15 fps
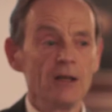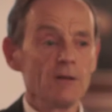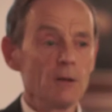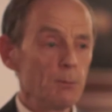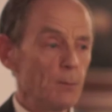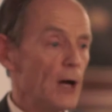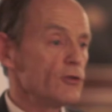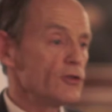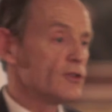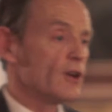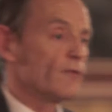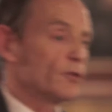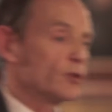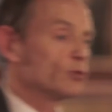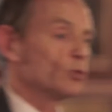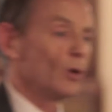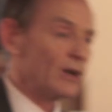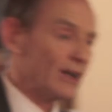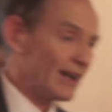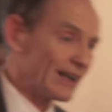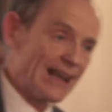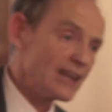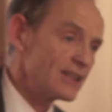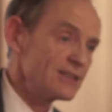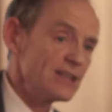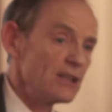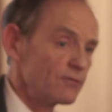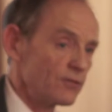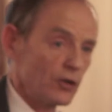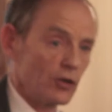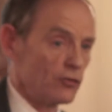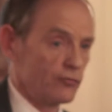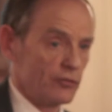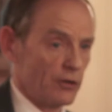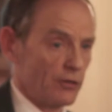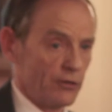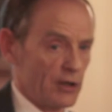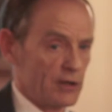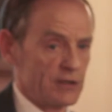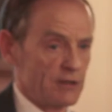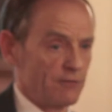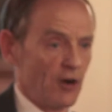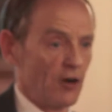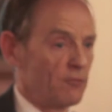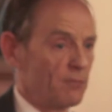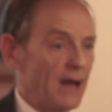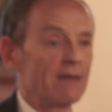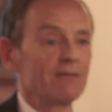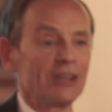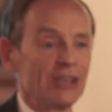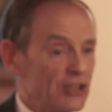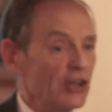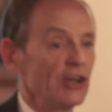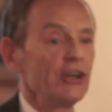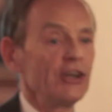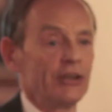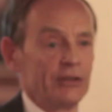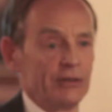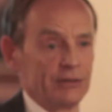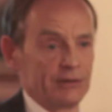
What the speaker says: The post office will collect it for £135 a year.